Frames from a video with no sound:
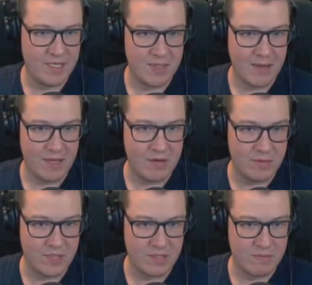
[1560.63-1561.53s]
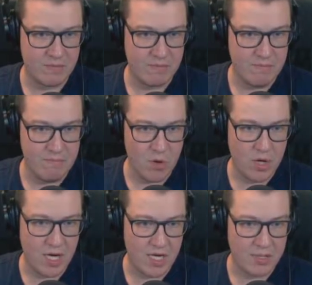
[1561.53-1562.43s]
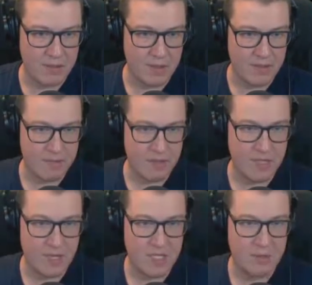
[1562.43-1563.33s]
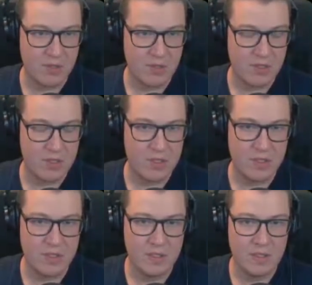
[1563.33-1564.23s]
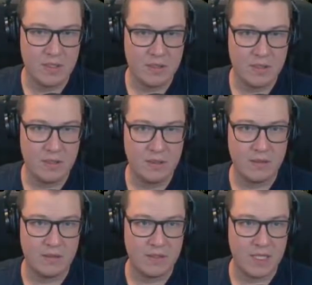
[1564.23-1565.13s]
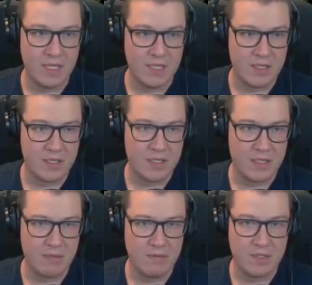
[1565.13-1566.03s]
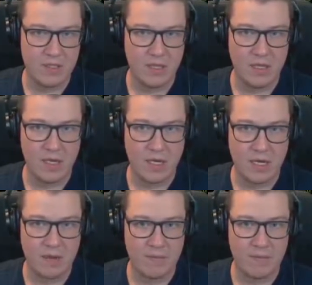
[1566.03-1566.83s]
the bathrooms are mucky as well because I haven't put down a sponge. Oh dear, John C. What are you like?